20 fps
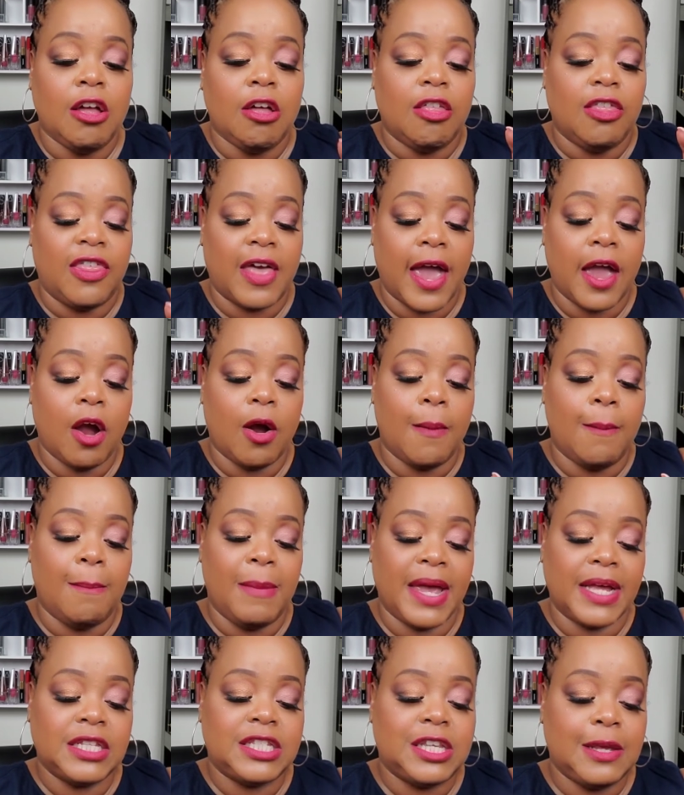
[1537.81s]
They are
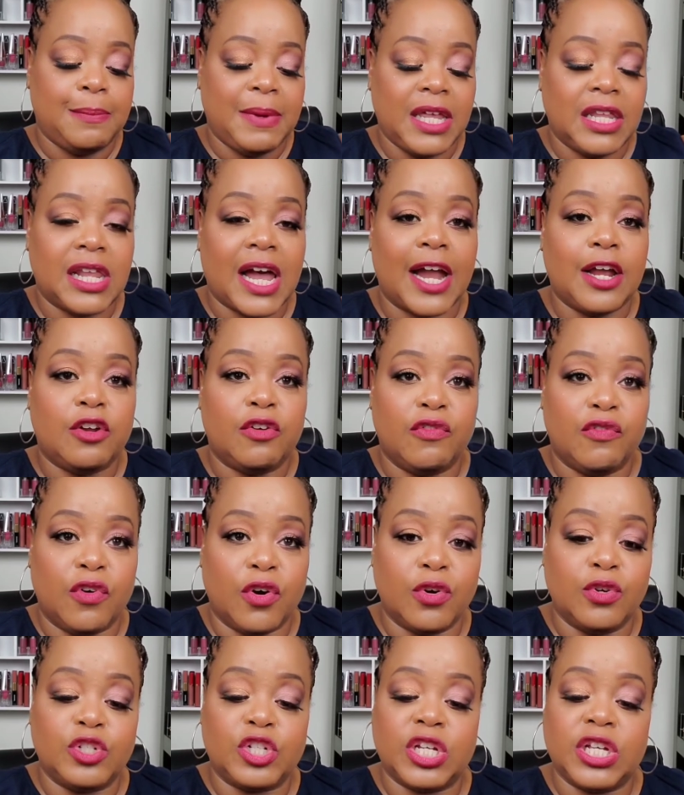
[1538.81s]
meant to be lighter
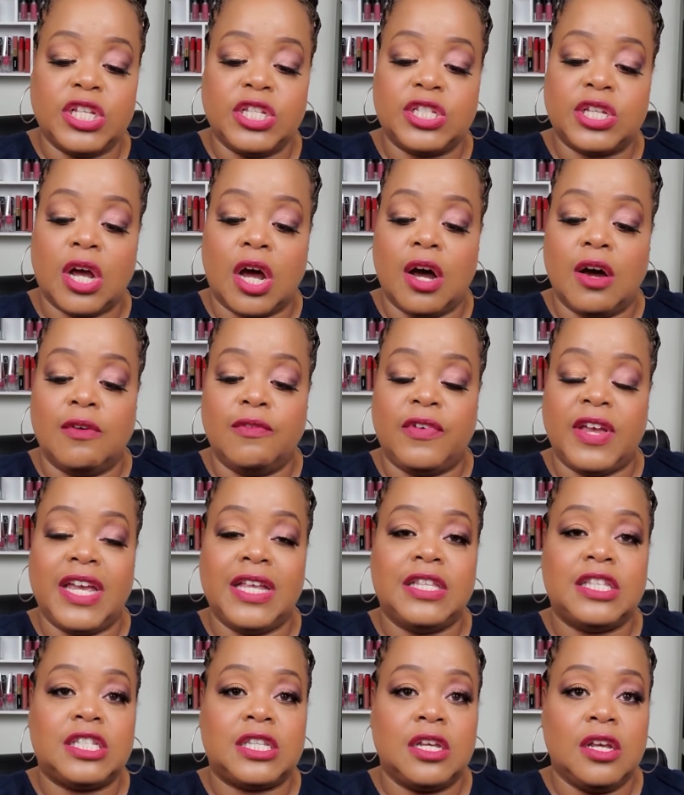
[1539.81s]
versions of
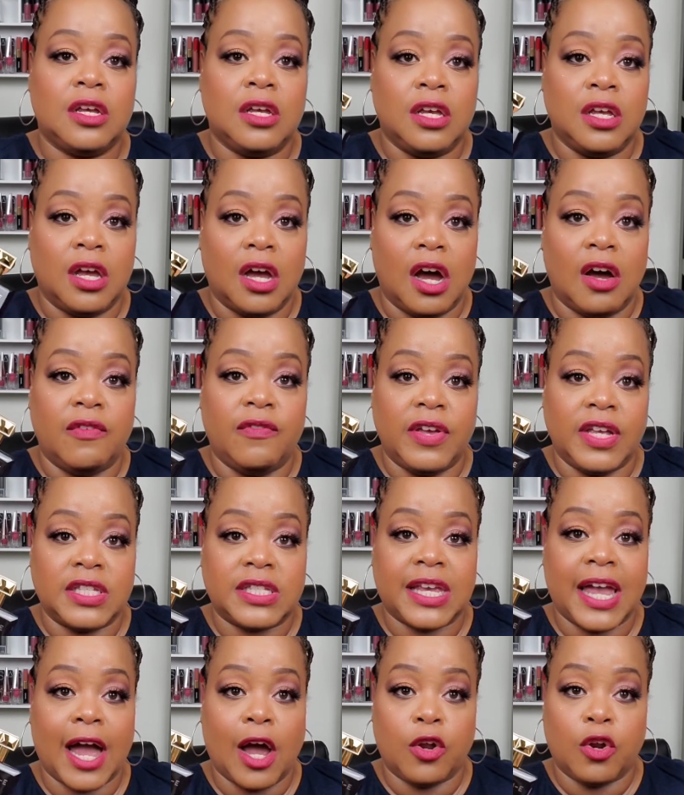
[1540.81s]
its
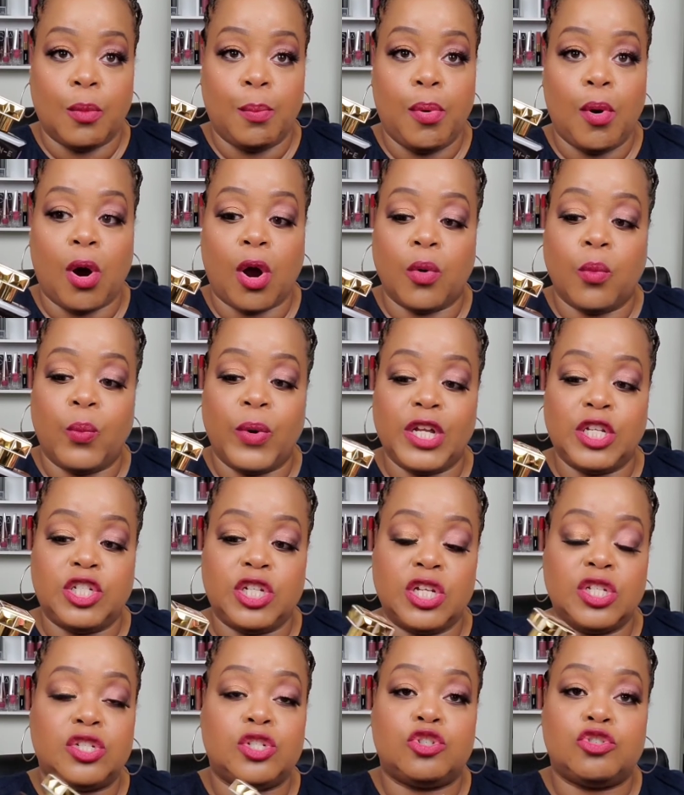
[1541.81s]
counterpart, which
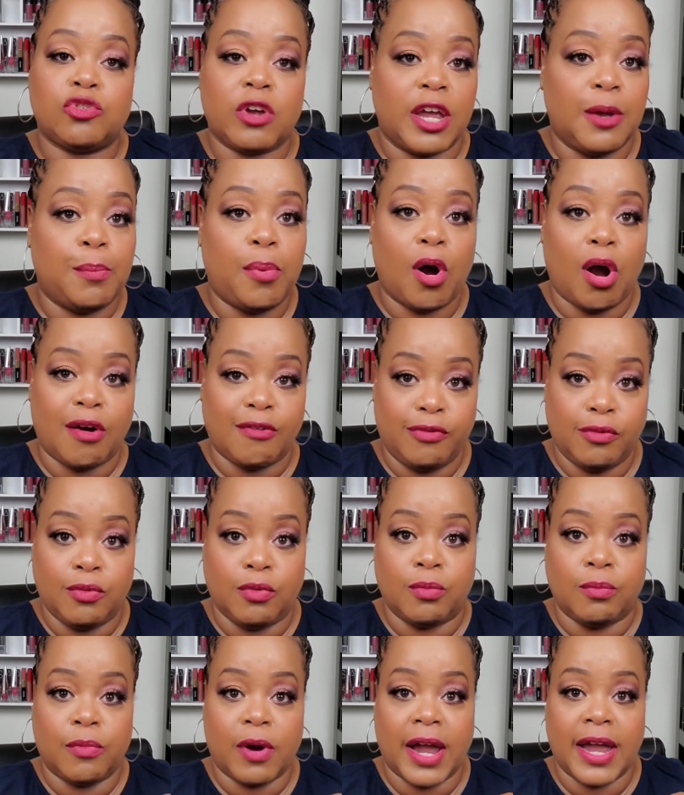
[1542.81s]
is straight
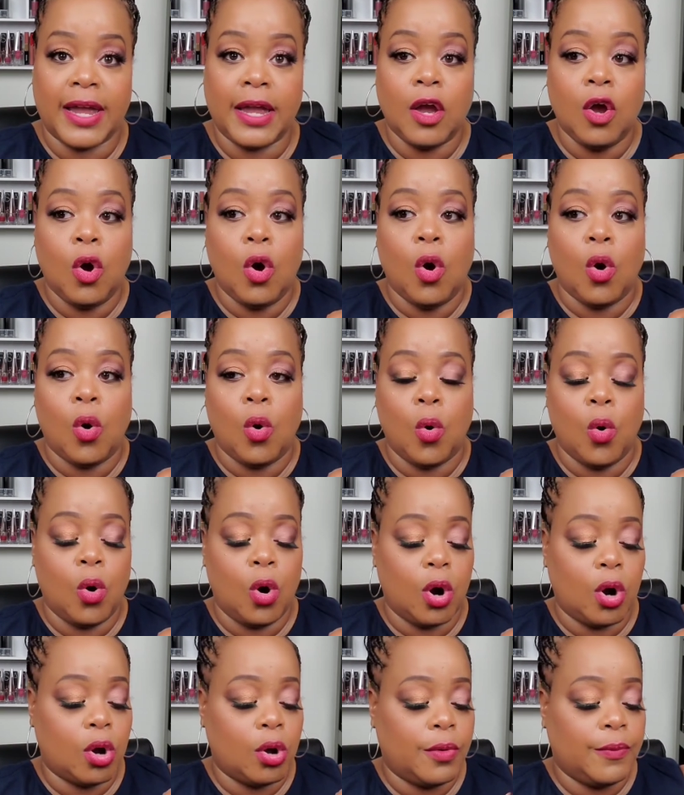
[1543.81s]
parfum, right?
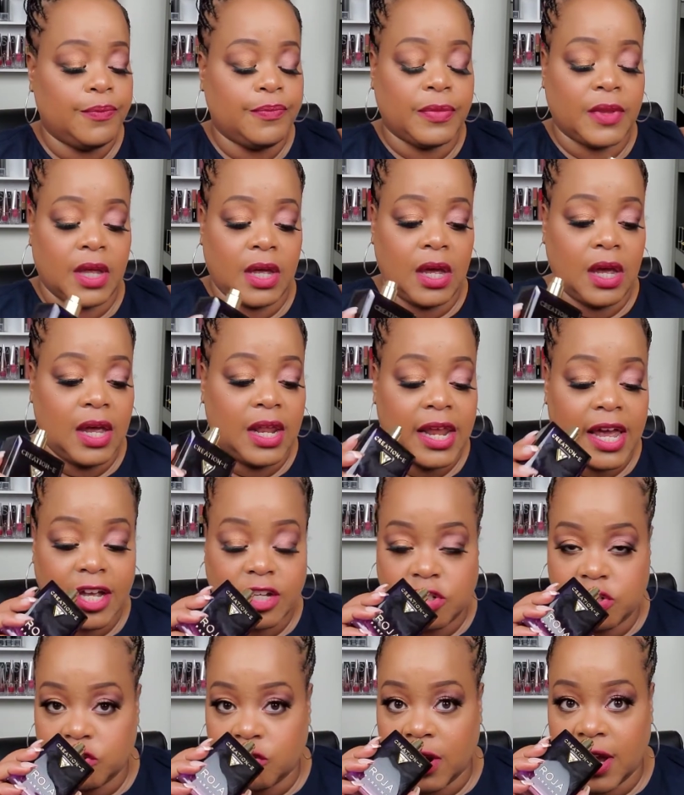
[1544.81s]
Or an
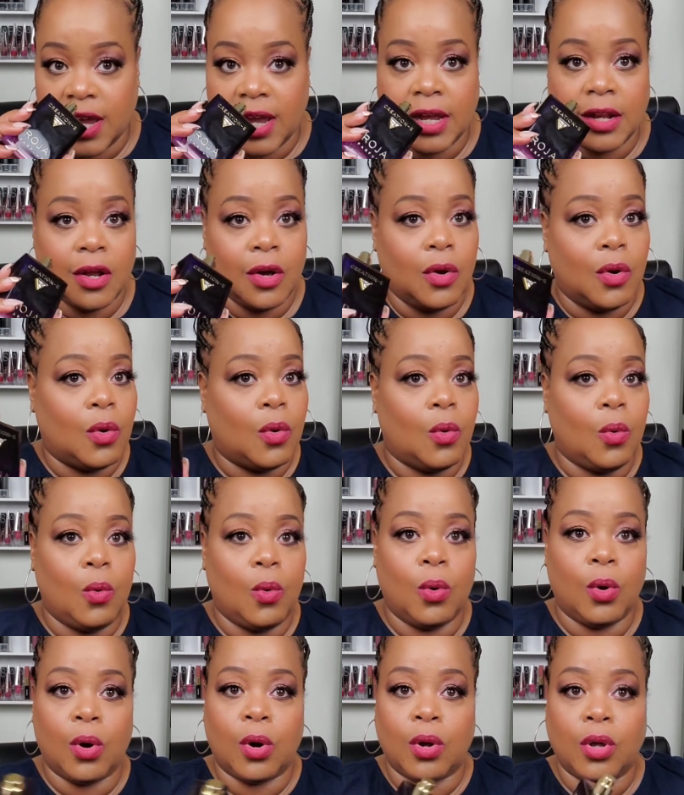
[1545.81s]
extrait,
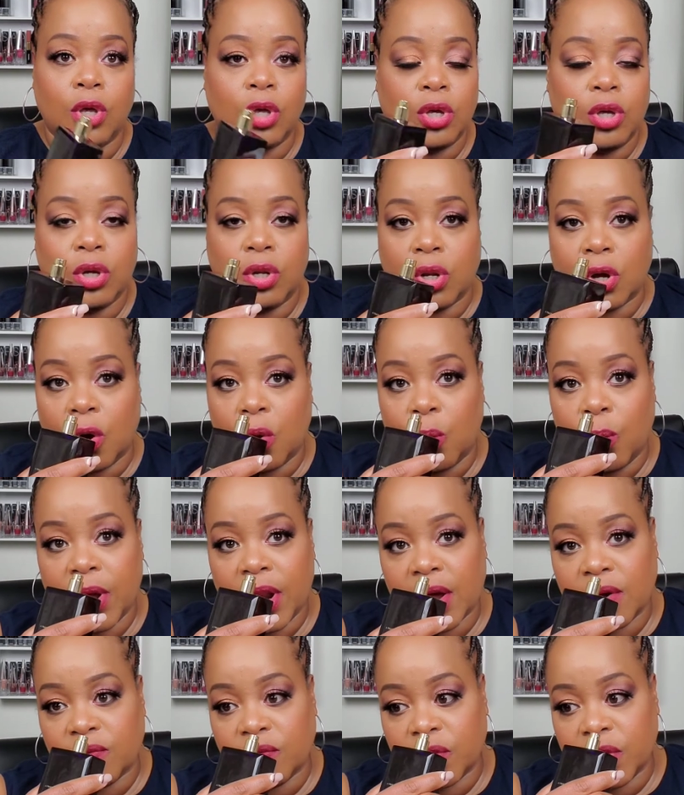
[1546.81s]
or, you know,
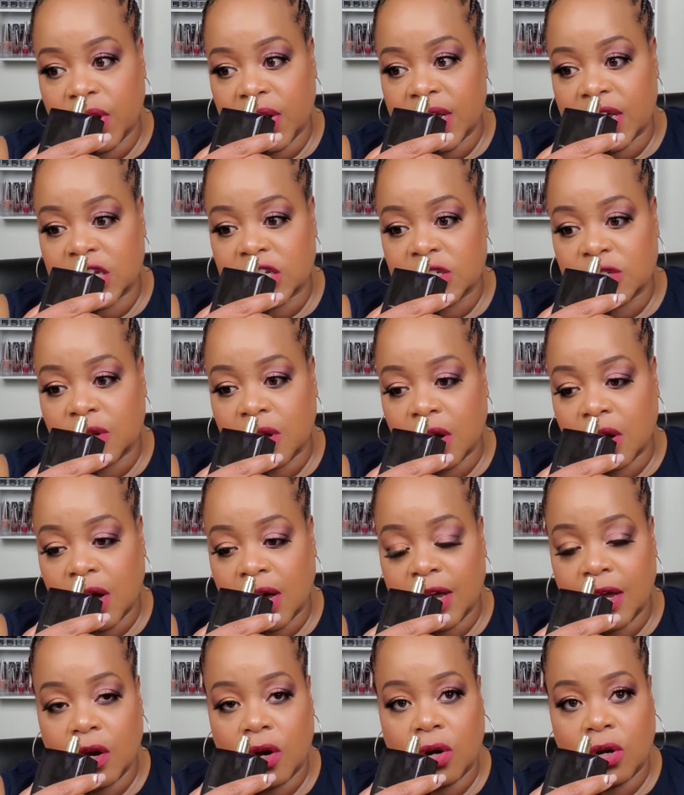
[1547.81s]
whatever it is,
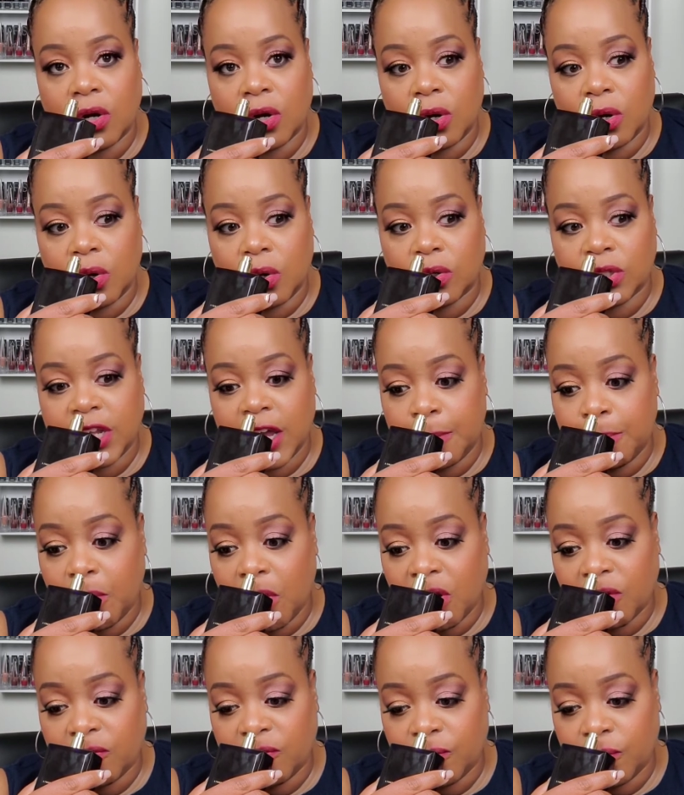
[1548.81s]
eau de
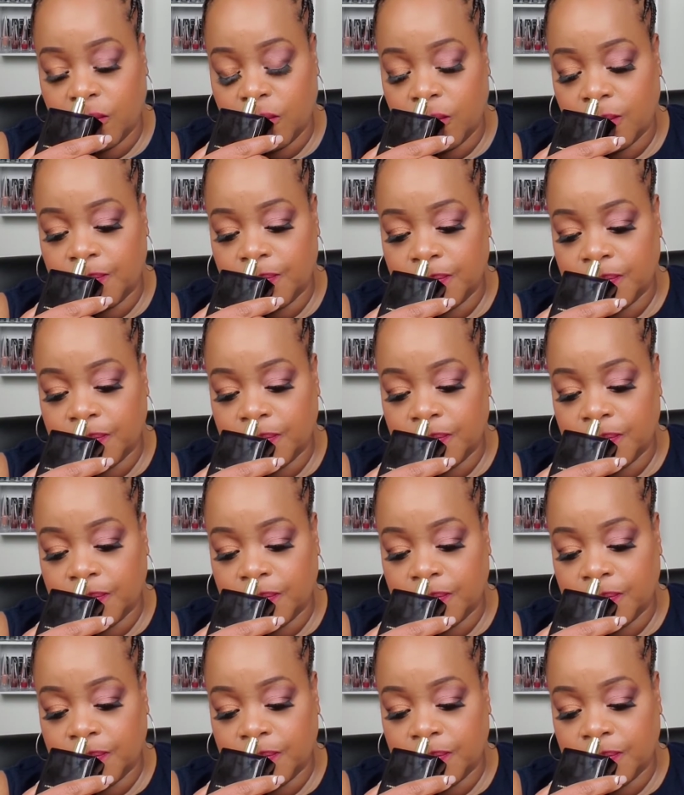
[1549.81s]
parfum.